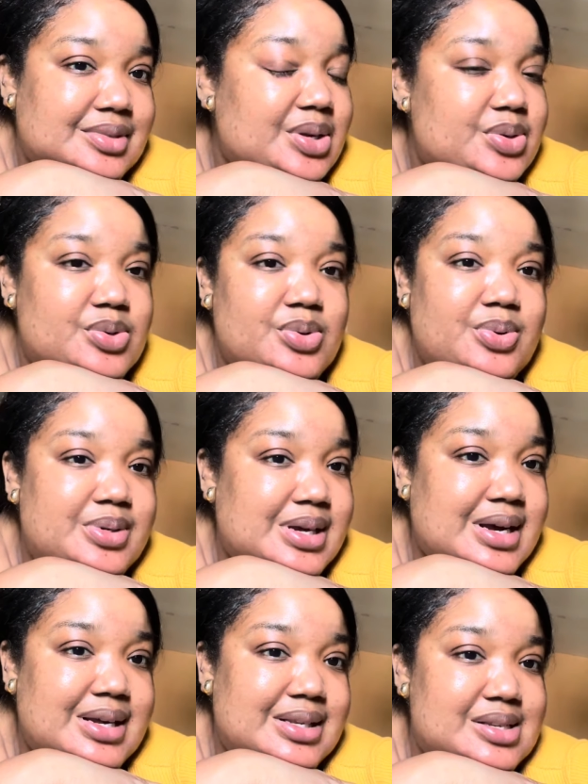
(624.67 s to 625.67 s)
So
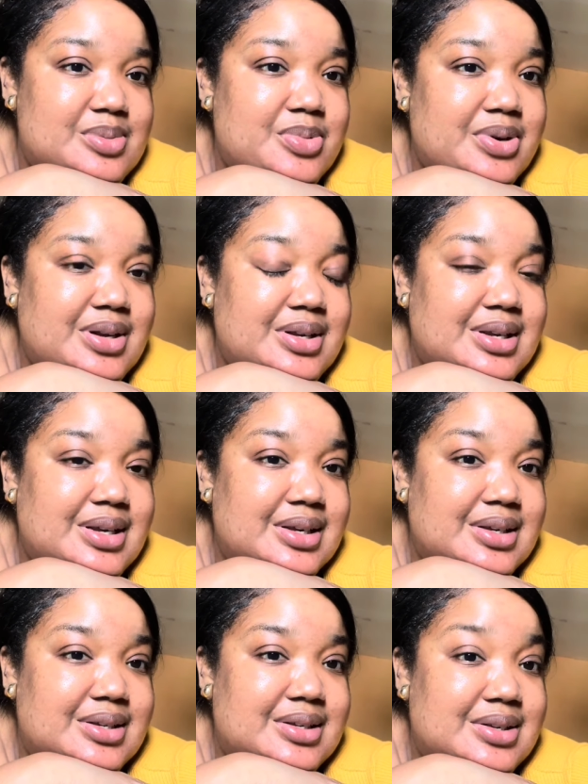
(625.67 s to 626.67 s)
tired this morning, like
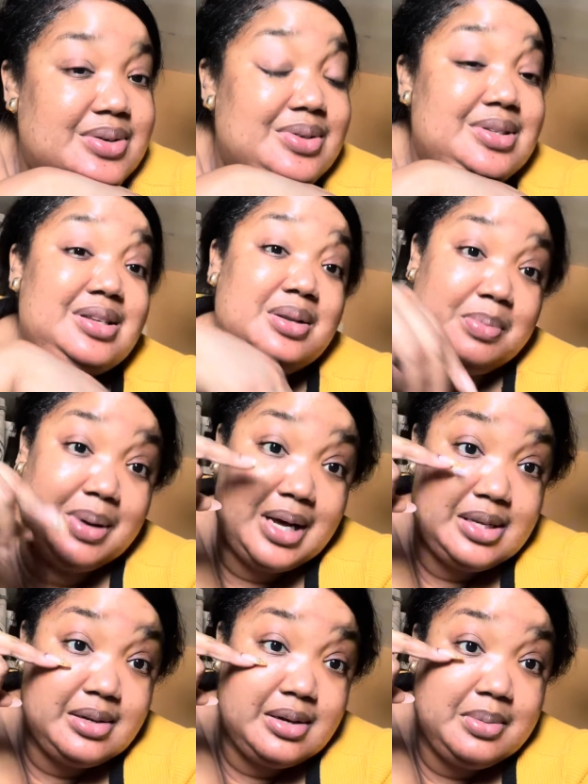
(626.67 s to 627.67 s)
y'all can see the
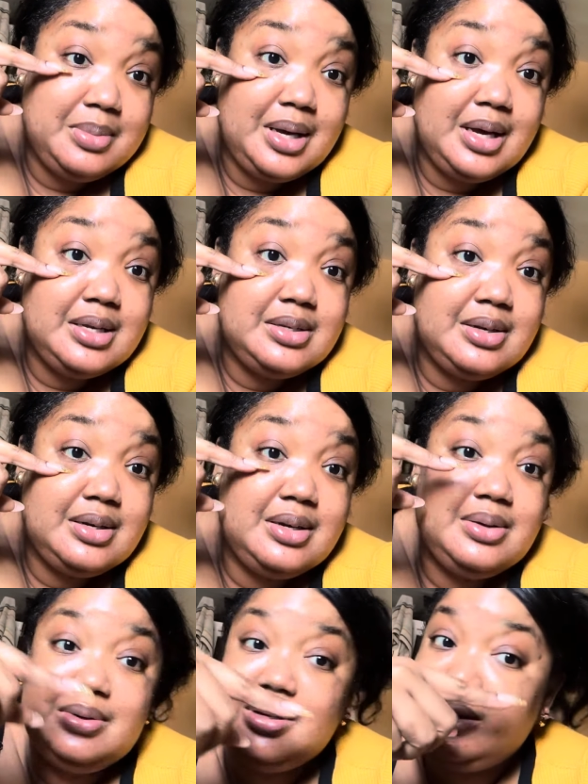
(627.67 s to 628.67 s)
bags under my eyes right
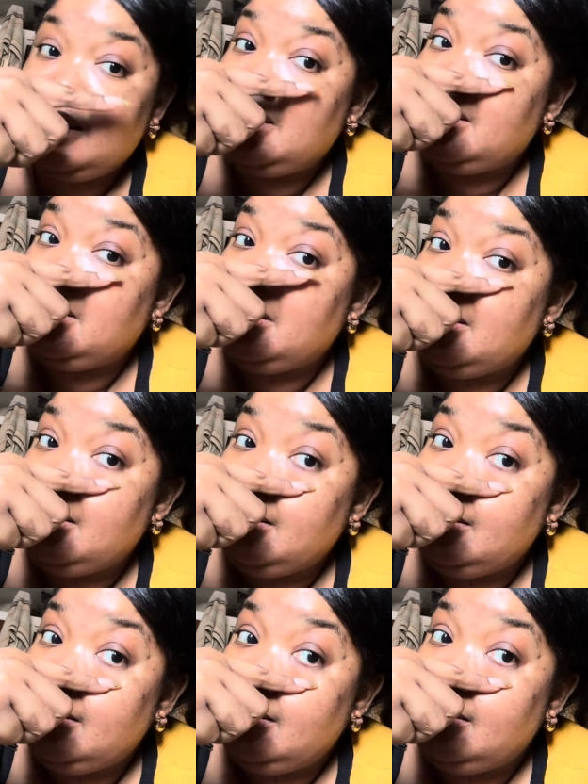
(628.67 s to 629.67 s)
now, like
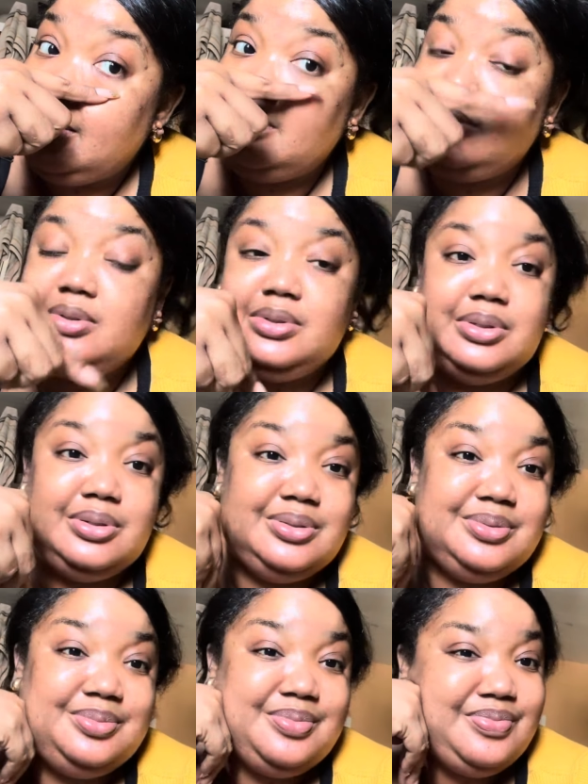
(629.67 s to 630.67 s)
ooh.
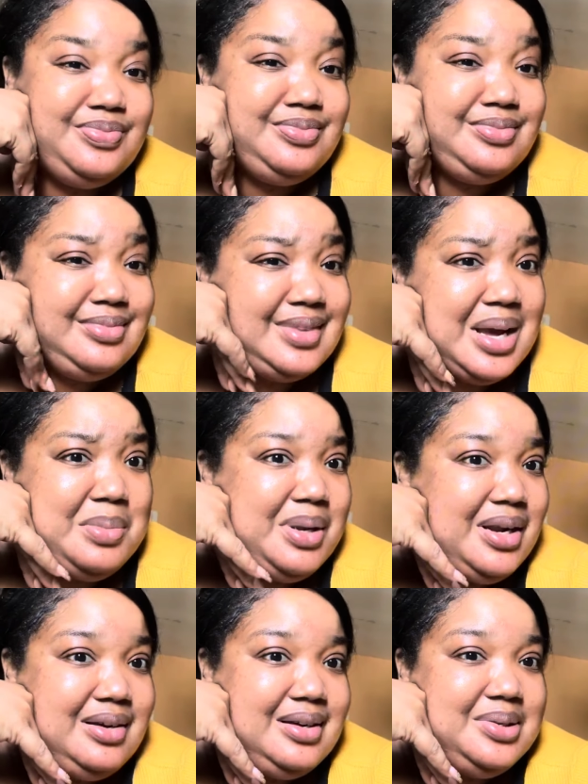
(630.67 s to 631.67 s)
I'm
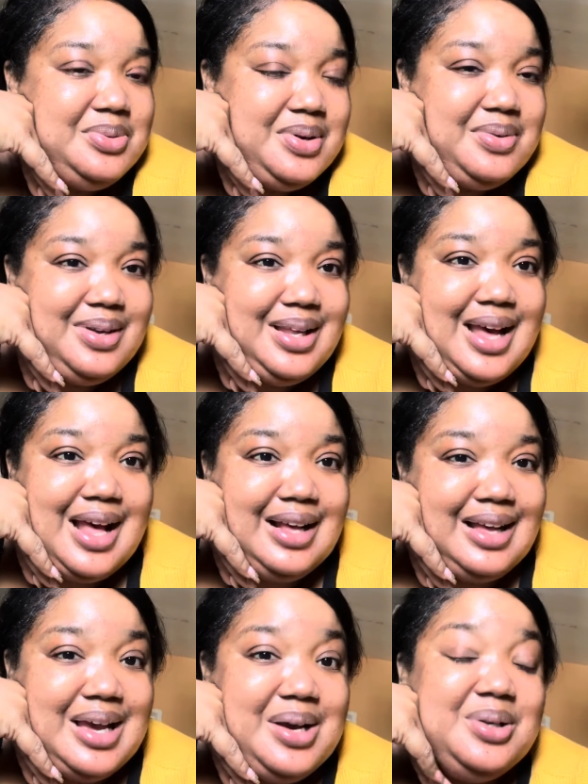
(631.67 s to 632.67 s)
not a girl who could really hang.
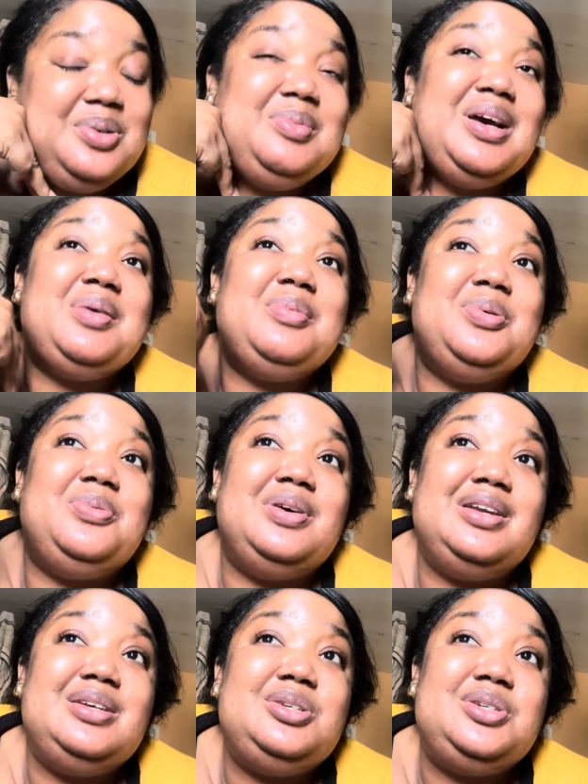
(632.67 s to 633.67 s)
I got home like about
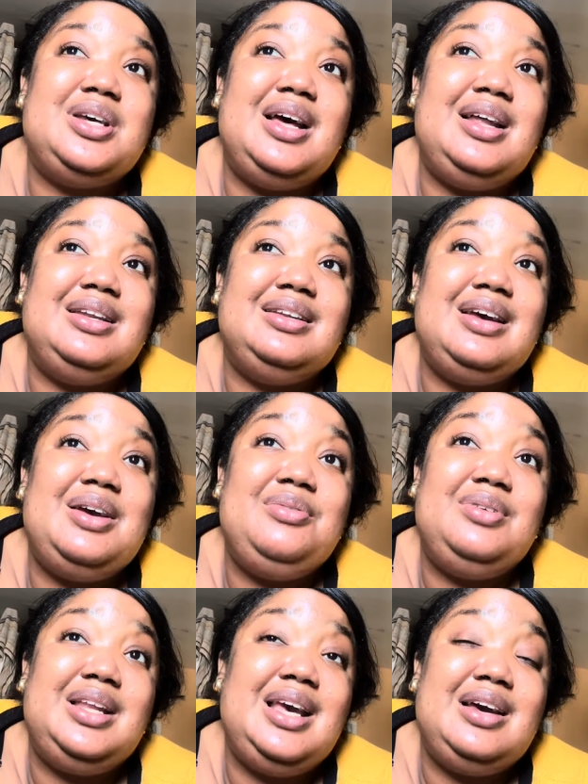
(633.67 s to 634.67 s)
one-ish and I
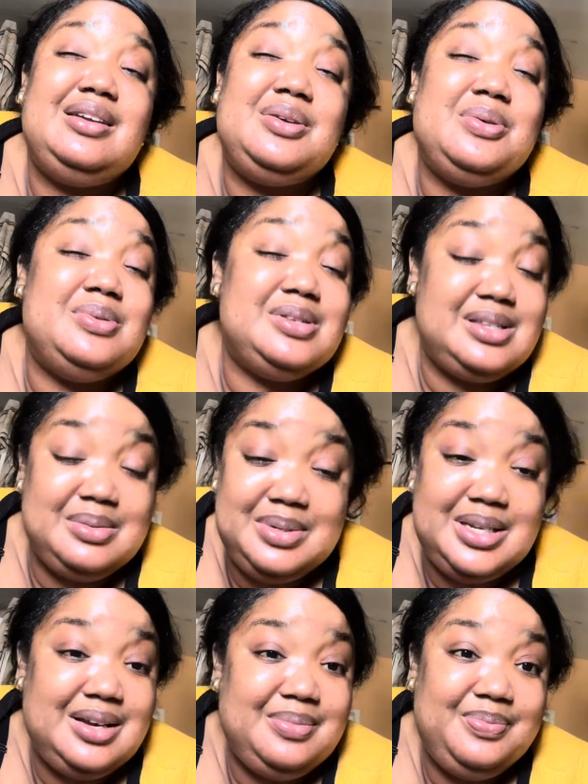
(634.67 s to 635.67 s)
really had an awesome
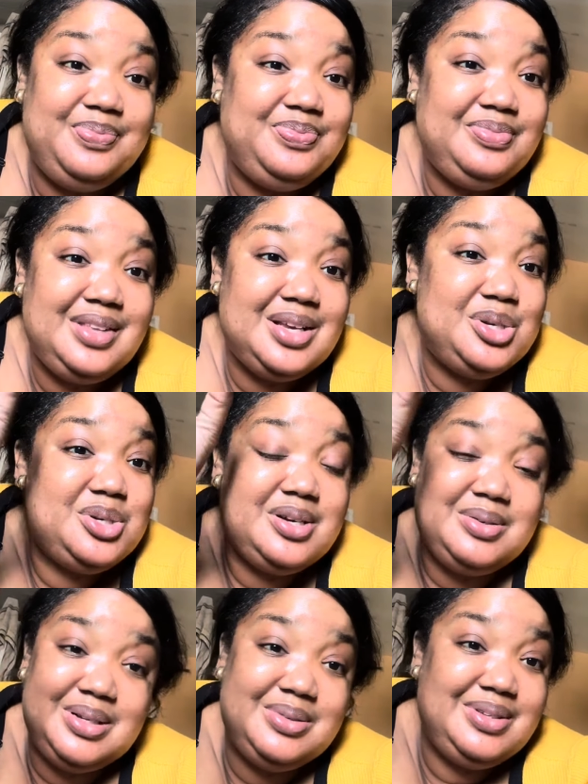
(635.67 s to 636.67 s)
time.
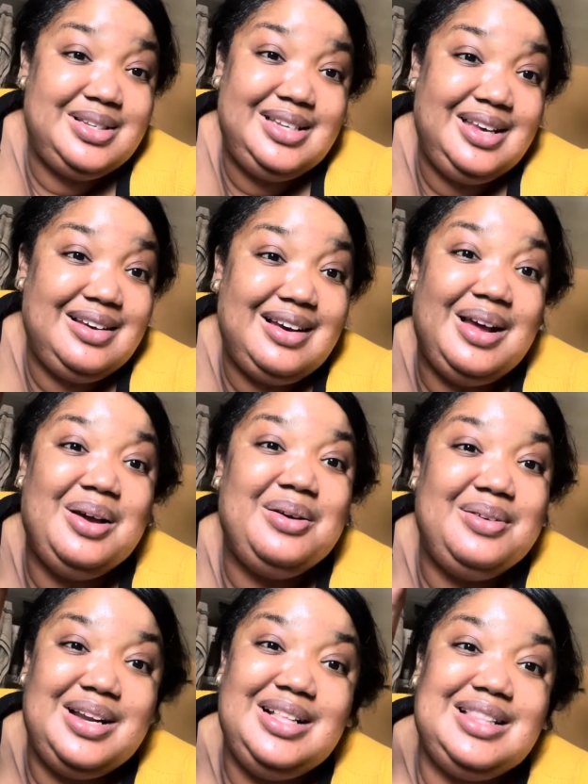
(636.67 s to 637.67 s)
Shout out to Tia. I
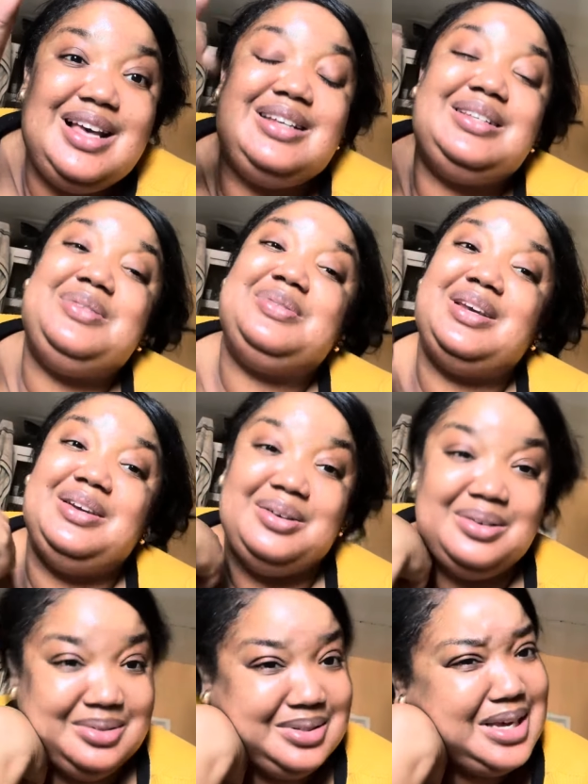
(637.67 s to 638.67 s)
already thanked I was like,
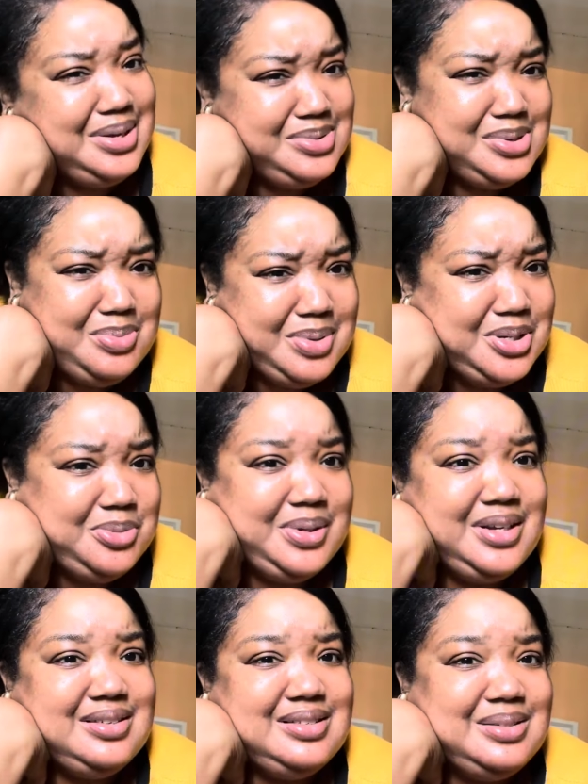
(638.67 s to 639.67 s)
girl, thank you so much
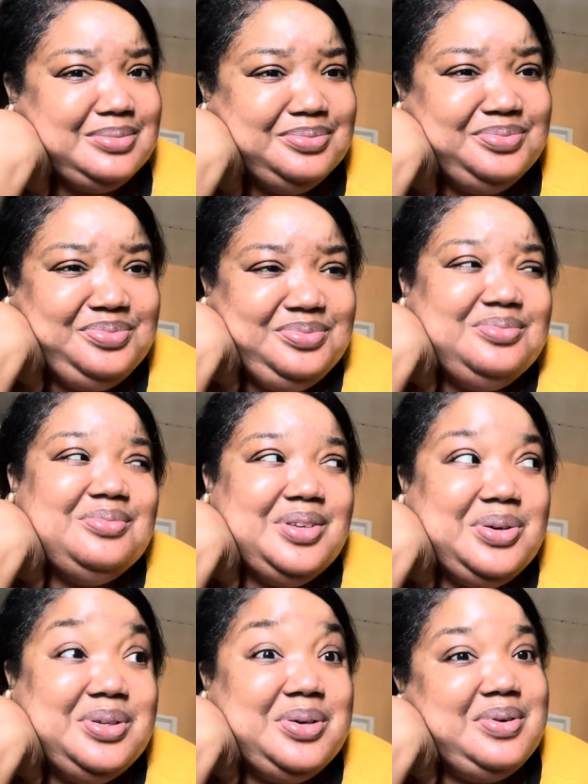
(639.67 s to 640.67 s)
because
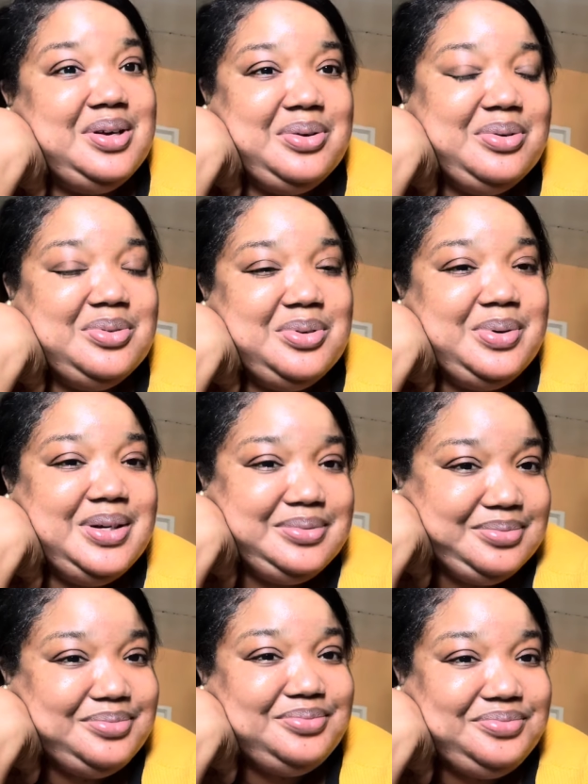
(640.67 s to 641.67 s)
y'all know I don't go nowhere.
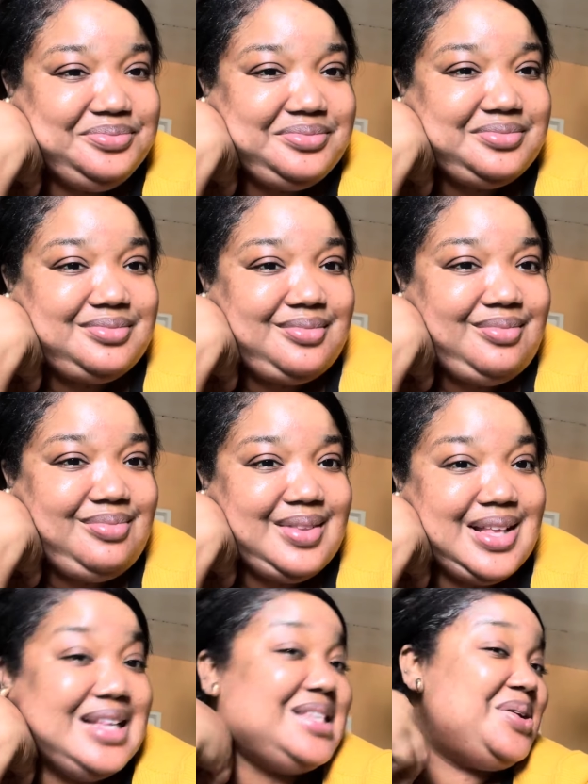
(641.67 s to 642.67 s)

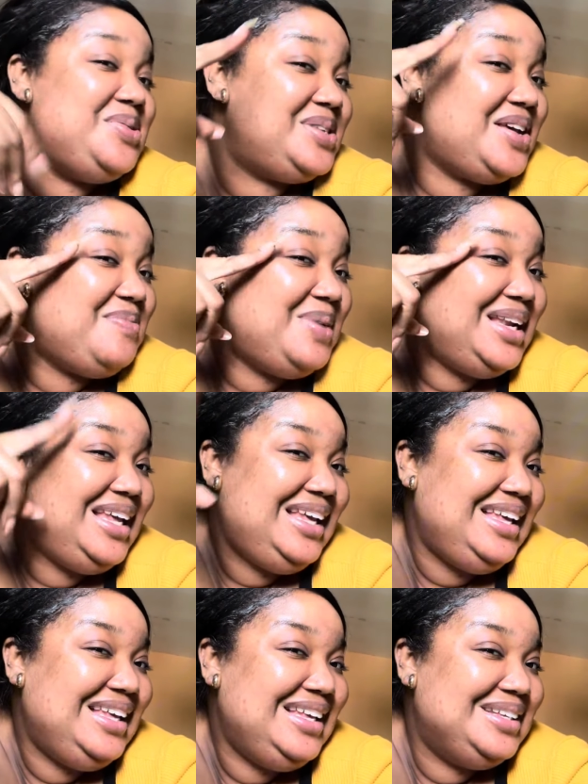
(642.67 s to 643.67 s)
That's how you save
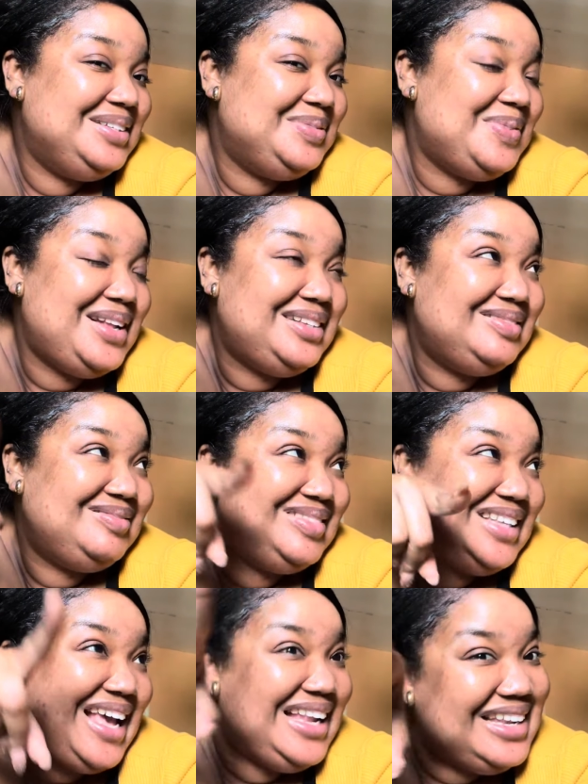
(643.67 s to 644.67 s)
money. Well,
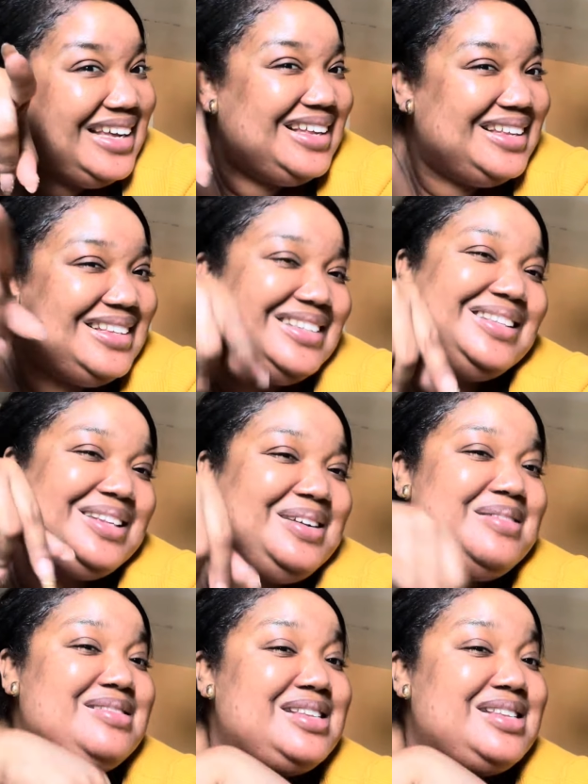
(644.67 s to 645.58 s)
kinda, because